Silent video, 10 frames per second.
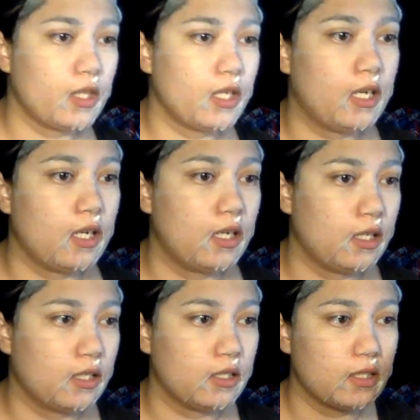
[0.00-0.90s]

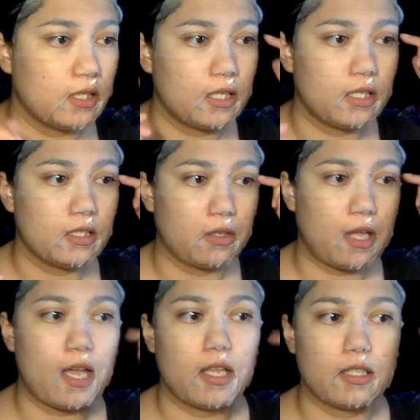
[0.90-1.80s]
And so
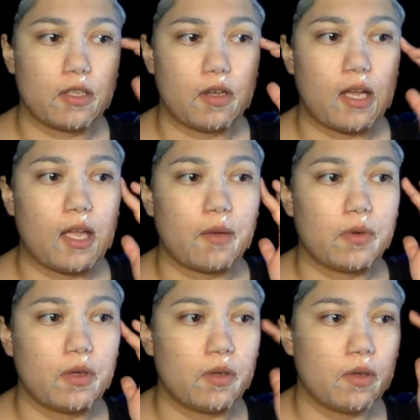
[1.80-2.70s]
yeah, so I
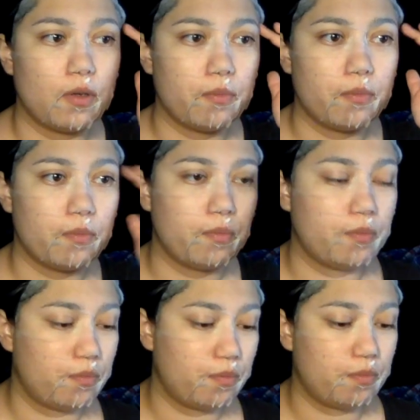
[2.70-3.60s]
will
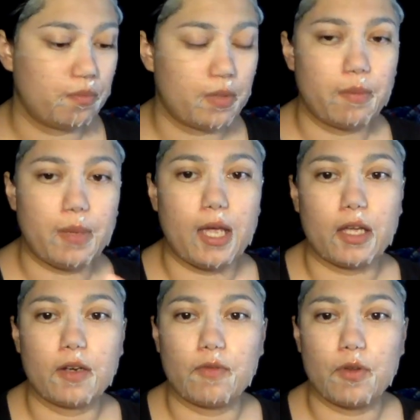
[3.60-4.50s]
be
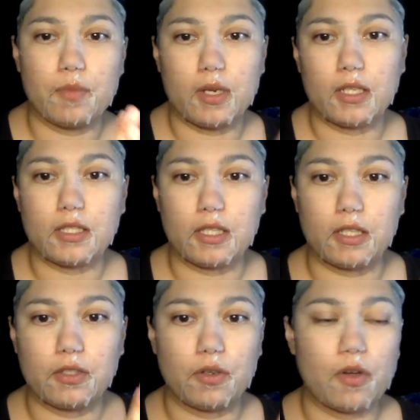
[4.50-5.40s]
back in a few minutes and
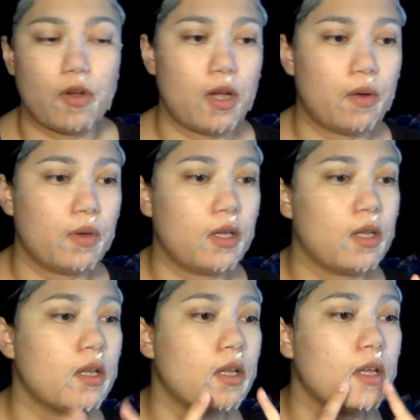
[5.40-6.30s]
let you know how
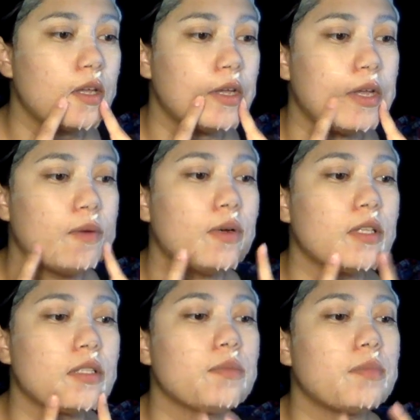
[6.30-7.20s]
it went.